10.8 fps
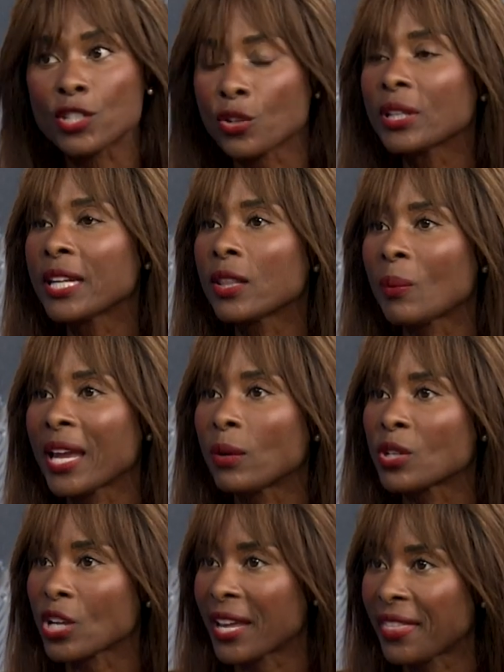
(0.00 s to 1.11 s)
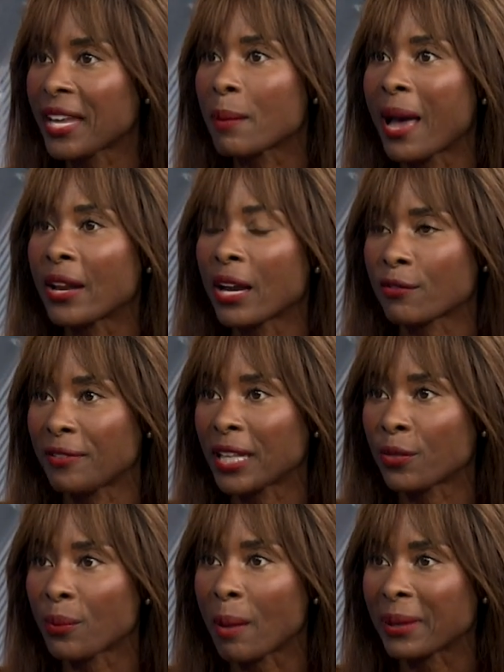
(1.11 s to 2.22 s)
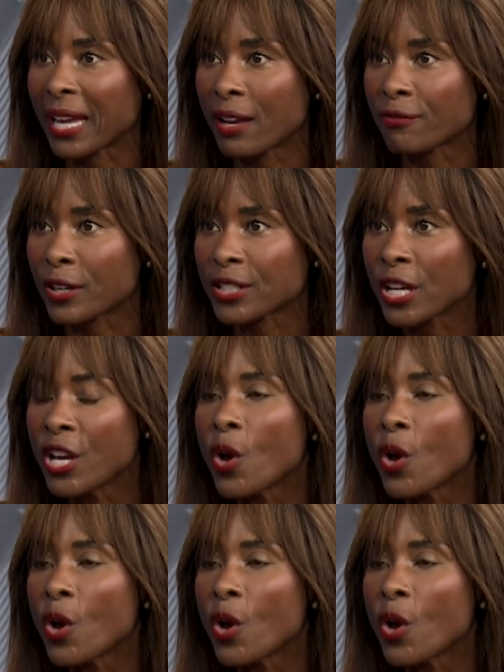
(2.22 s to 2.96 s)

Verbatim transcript: certainly in the way in which I think about our philanthropic efforts.